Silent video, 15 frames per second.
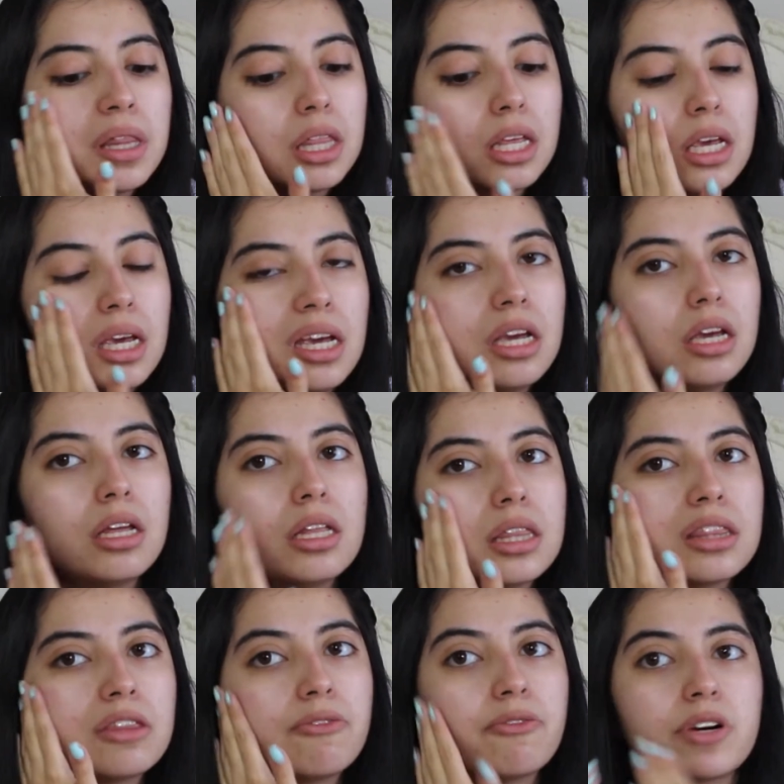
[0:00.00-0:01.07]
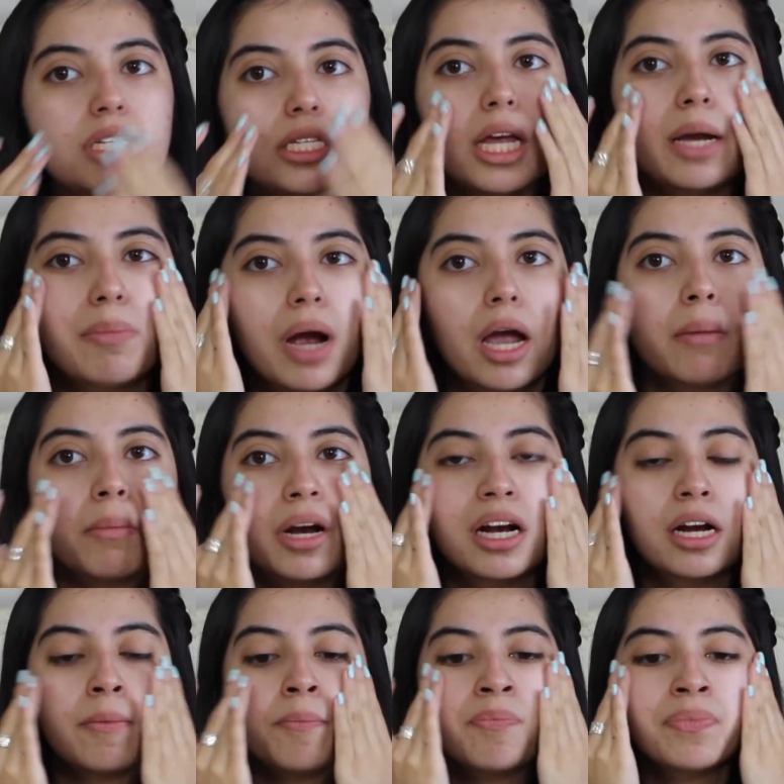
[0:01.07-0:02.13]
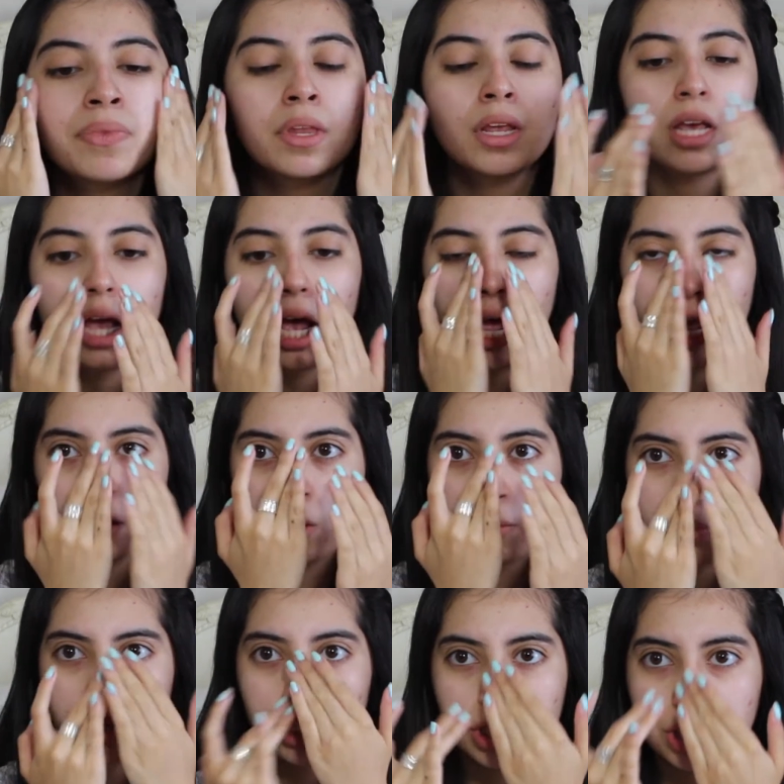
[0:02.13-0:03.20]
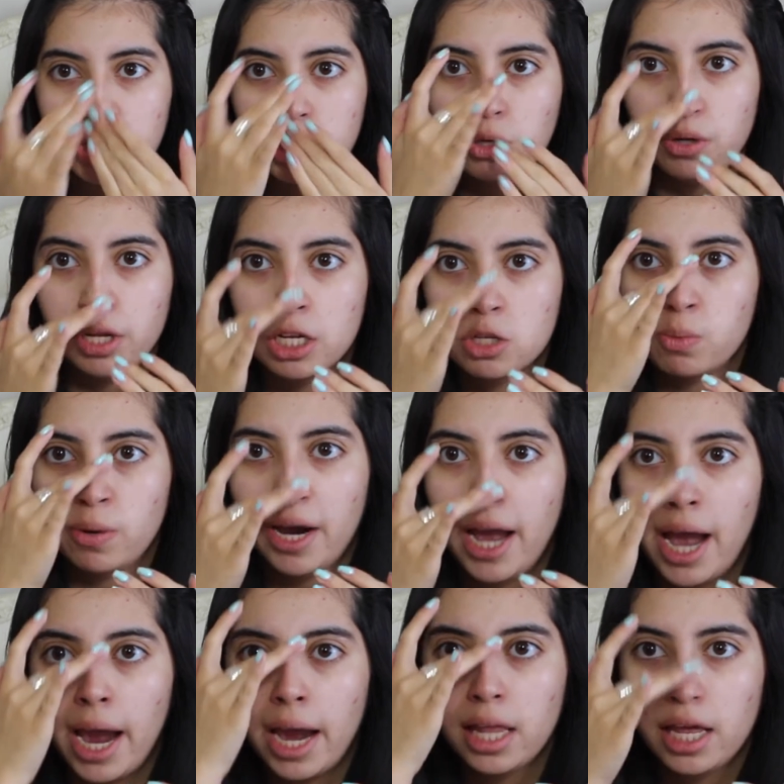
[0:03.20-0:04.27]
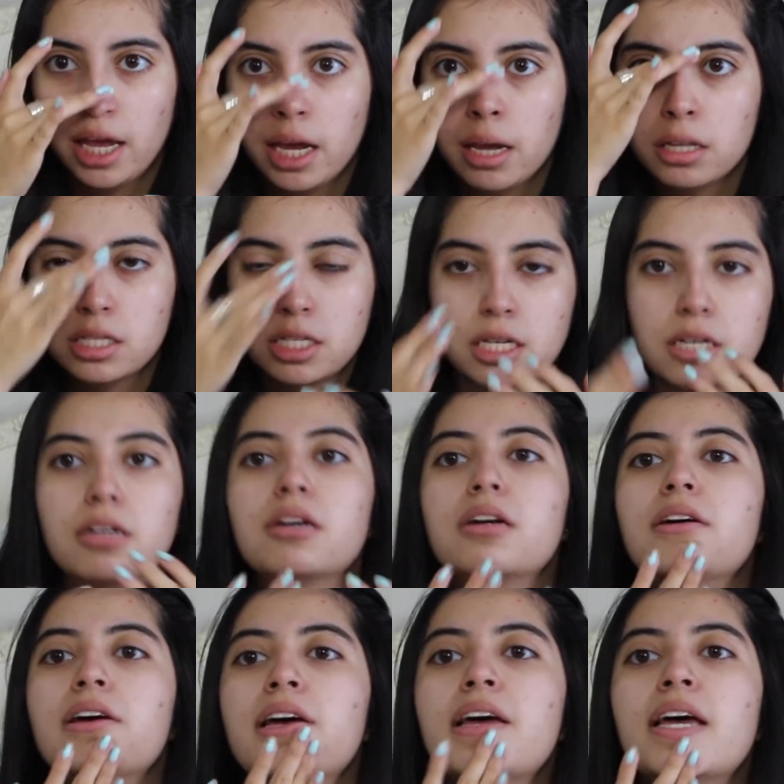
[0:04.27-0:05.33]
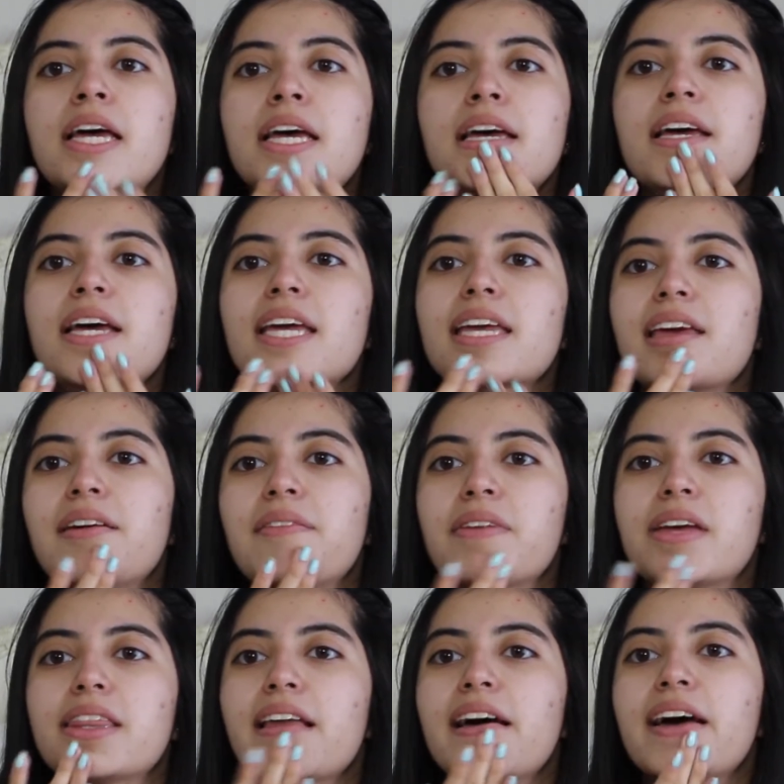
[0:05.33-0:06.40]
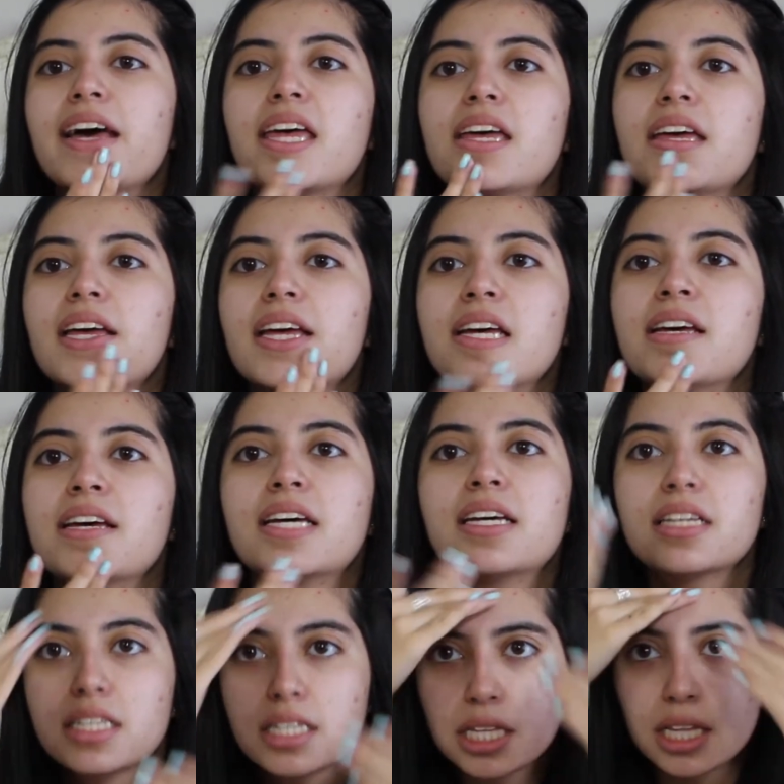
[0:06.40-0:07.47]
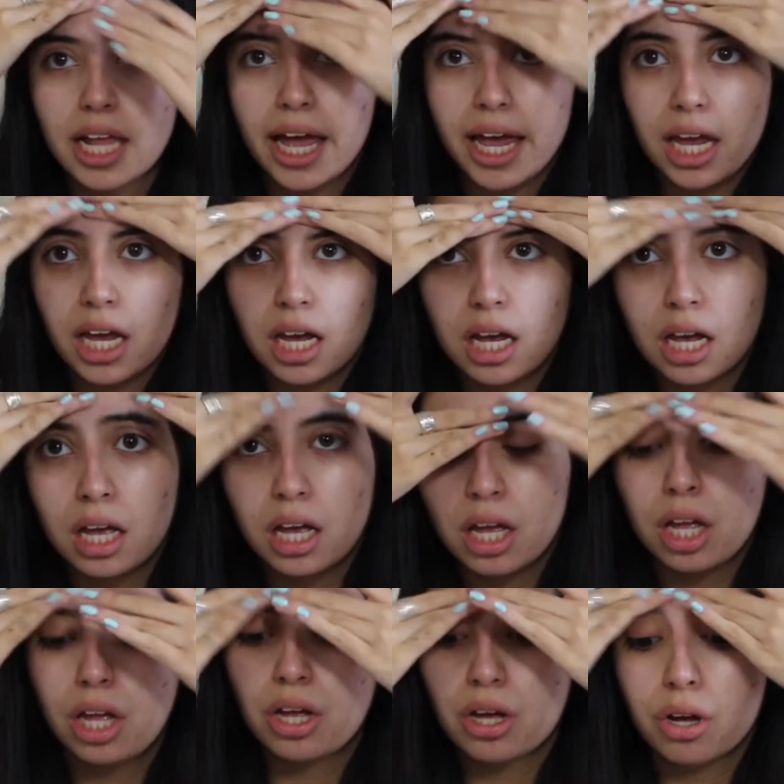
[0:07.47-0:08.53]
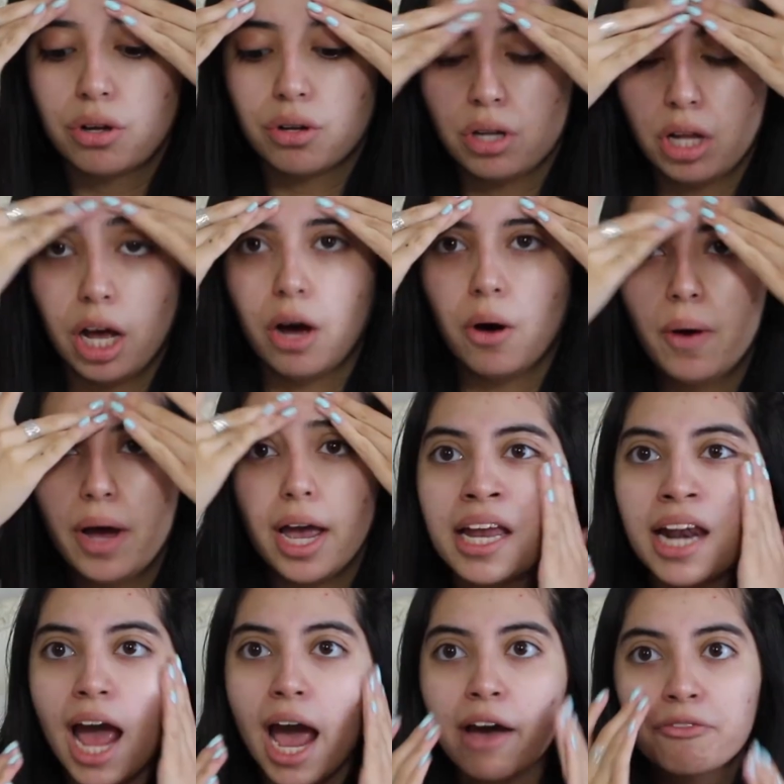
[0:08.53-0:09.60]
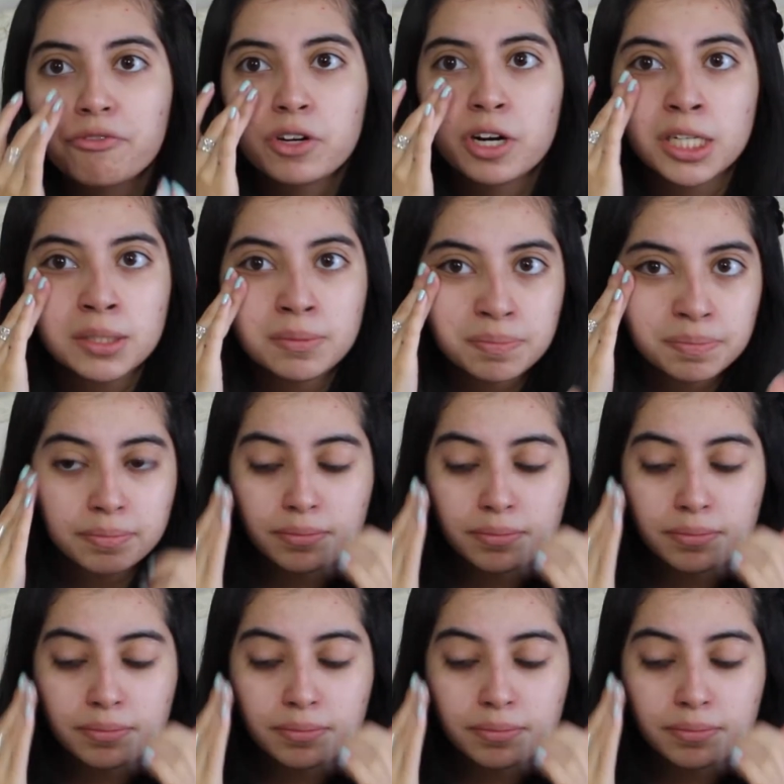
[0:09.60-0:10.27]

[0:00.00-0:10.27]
the First Light primer, I normally just do this where I highlight to give it that slight glow. And after,